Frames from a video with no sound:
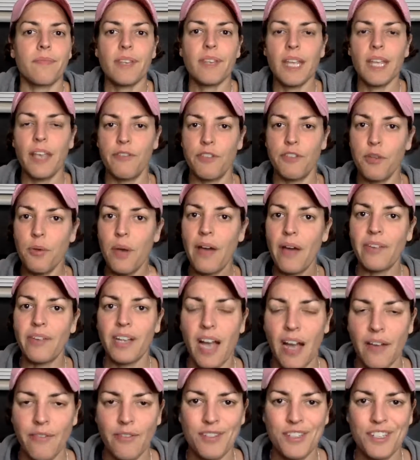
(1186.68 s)
if you have a
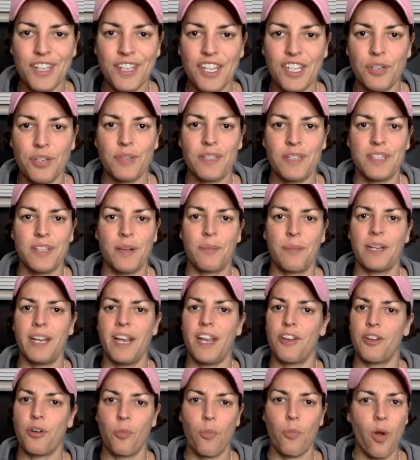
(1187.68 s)
conversation with somebody
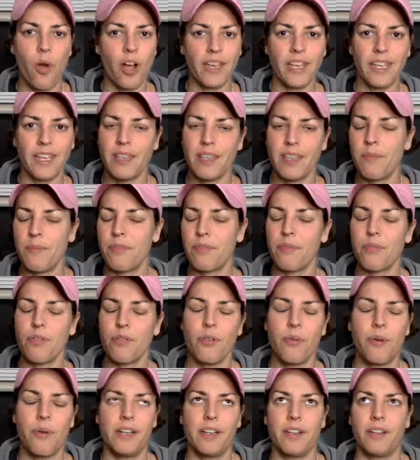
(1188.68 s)
and you're walking them
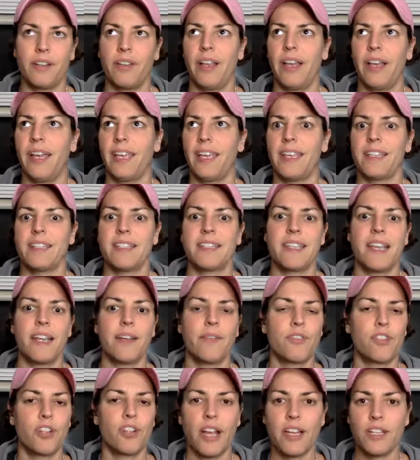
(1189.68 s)
through and you're like, instead of
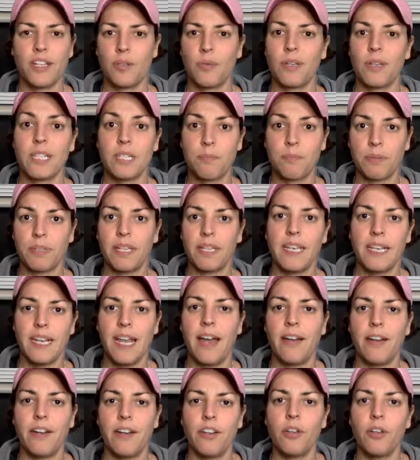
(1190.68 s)
trying to explain
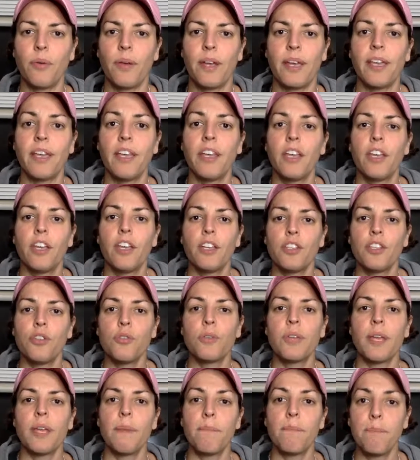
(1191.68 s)
how to do it, you
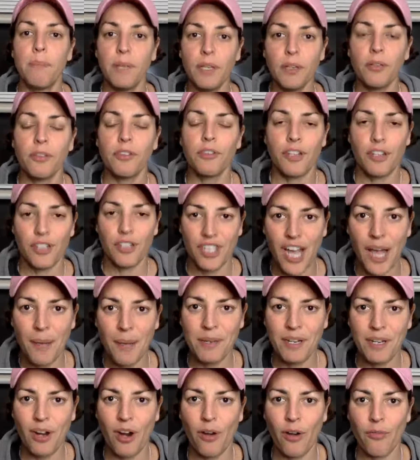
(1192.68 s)
can build their
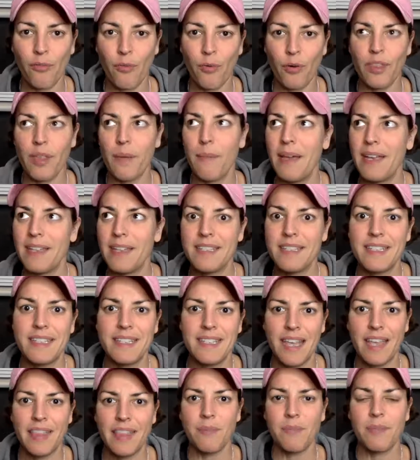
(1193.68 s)
shopping cart for them and
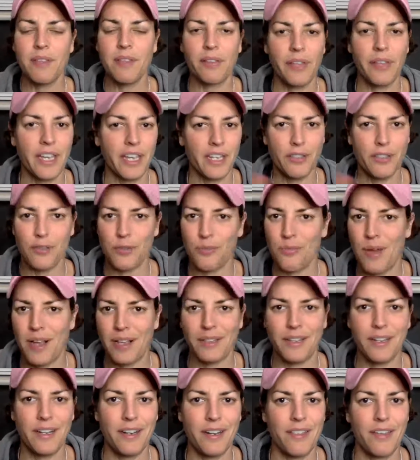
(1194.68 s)
send them the link
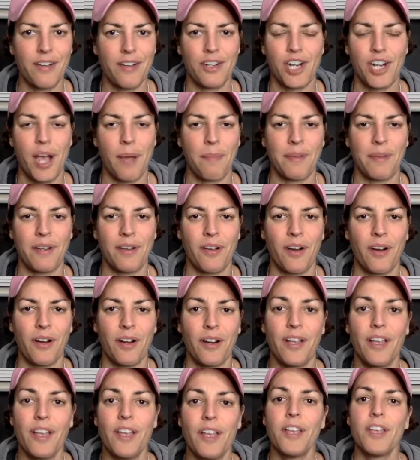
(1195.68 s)
directly to their shopping cart.
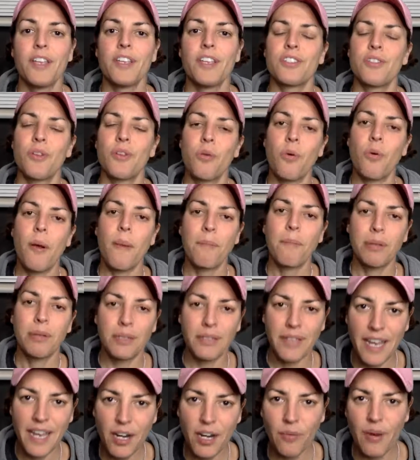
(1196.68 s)
So
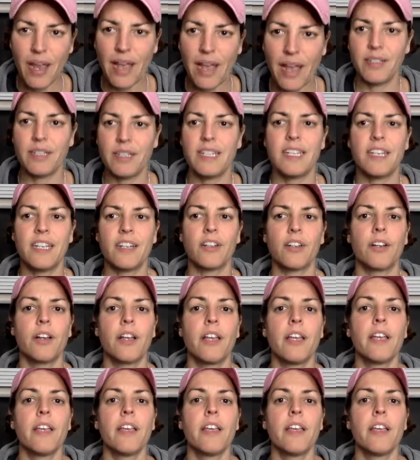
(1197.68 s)
play around in here,